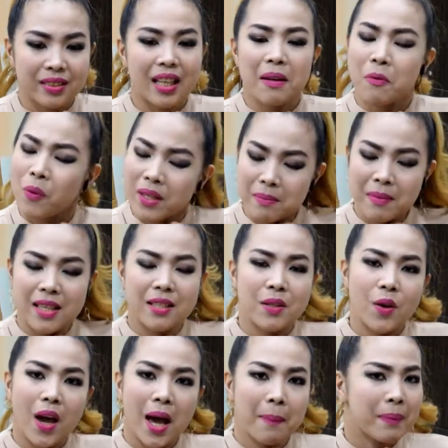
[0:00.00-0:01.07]
that what
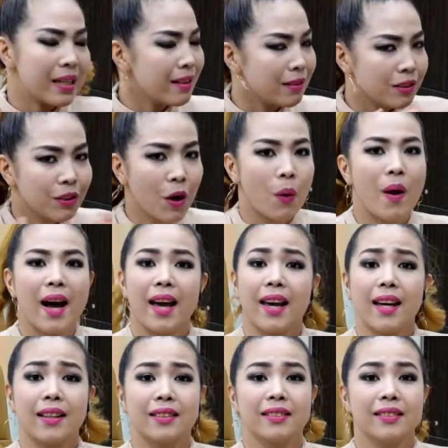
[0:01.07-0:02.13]
makes you happy, go
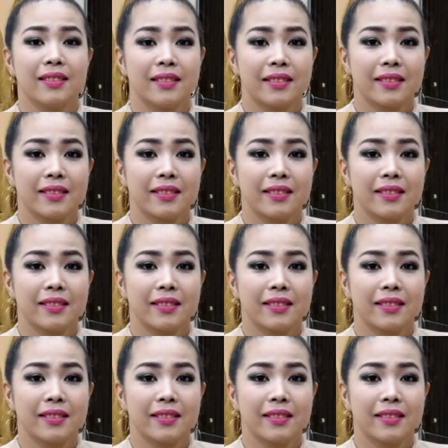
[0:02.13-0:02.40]
ahead.